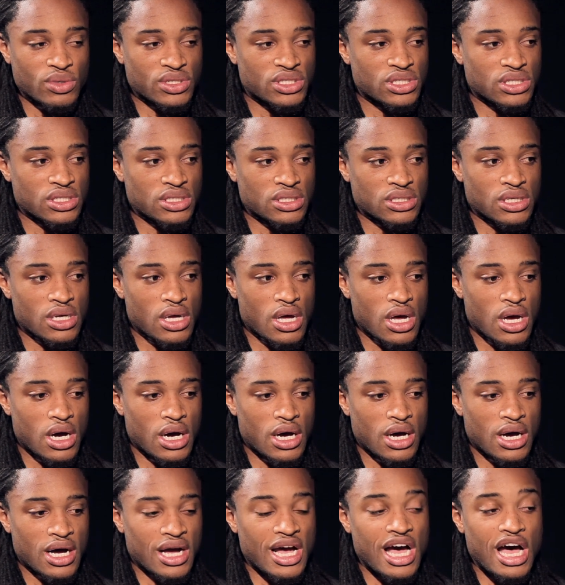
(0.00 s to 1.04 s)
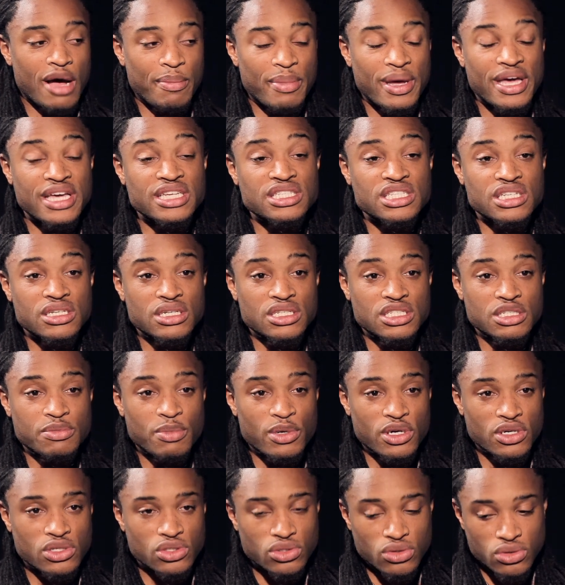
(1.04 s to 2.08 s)
which is Agape is a
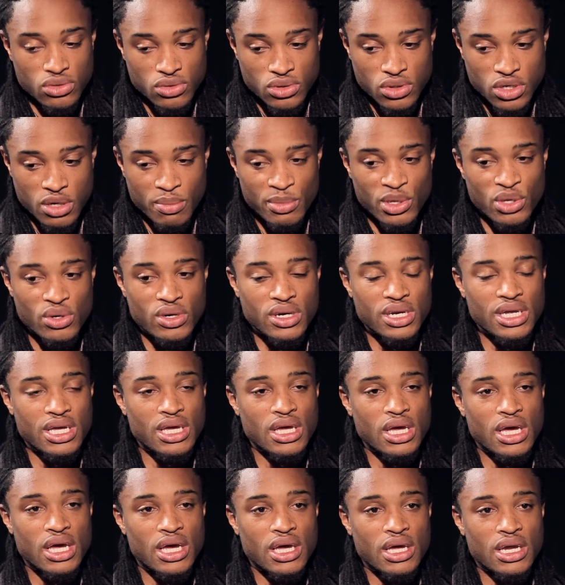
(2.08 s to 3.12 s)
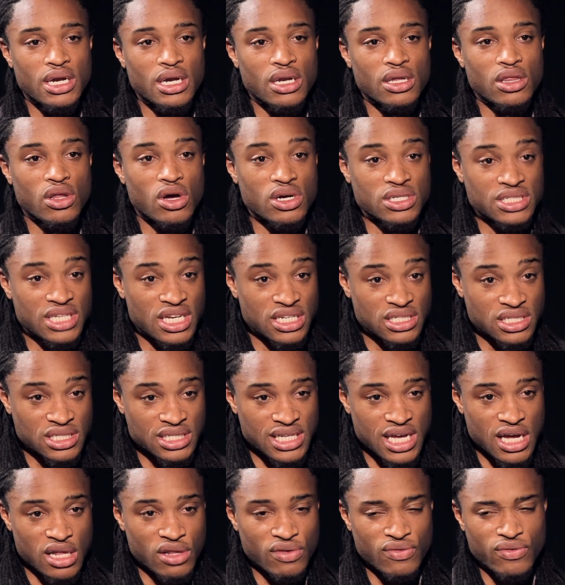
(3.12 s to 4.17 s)
spiritual community in Los Angeles,
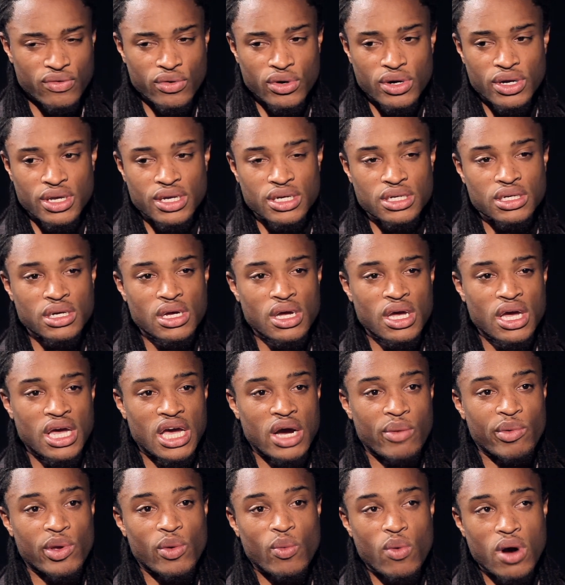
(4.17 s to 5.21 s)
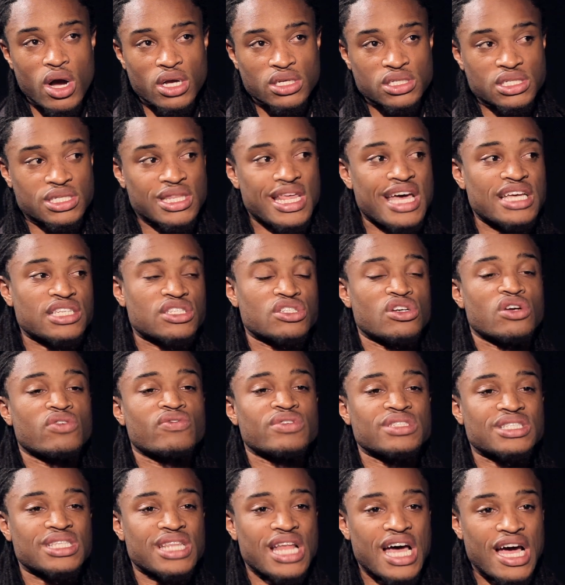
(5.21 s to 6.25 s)
California, and we watch that
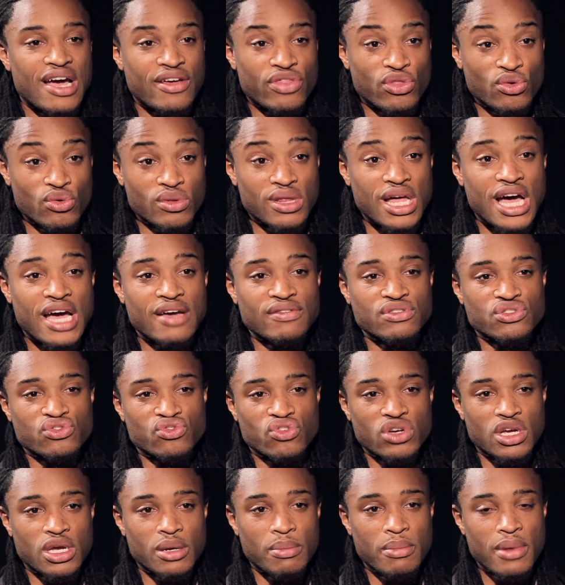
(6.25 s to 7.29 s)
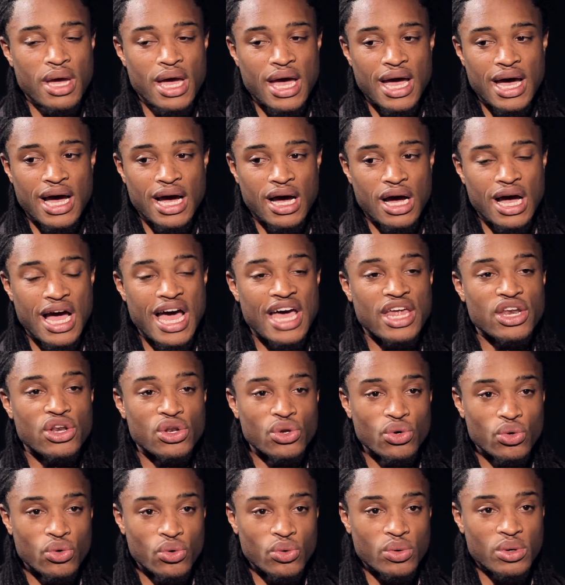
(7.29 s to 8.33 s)
service live through live stream at
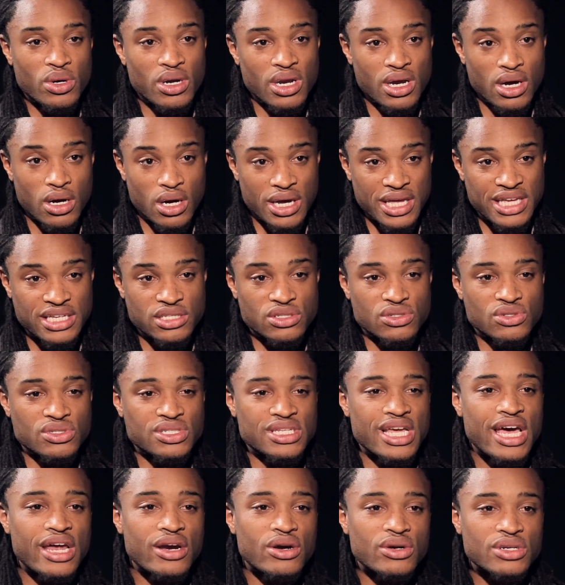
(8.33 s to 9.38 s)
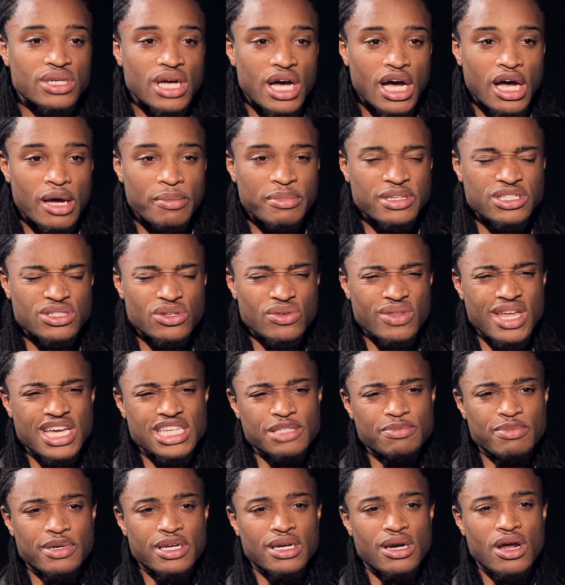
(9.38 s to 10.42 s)
noon Eastern Standard Time. And so
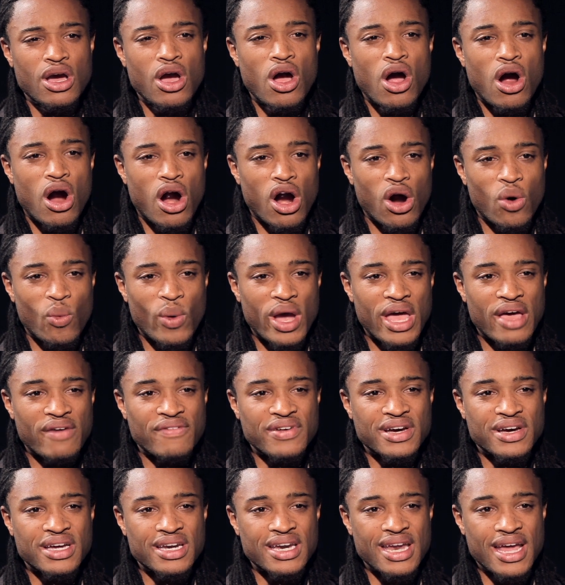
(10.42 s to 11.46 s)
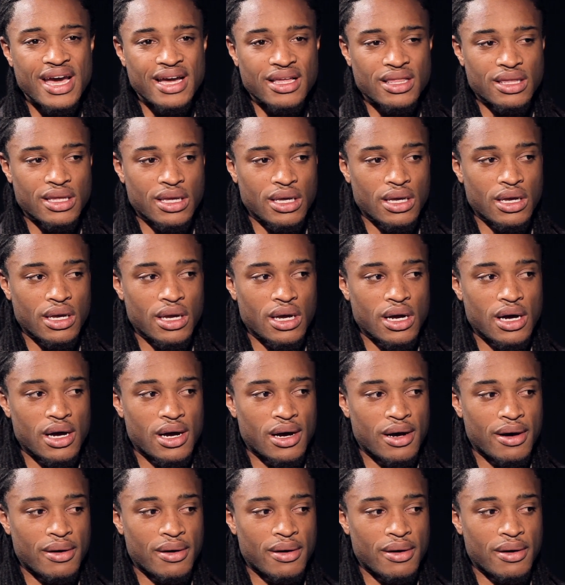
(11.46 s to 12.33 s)
that's been our way of connecting.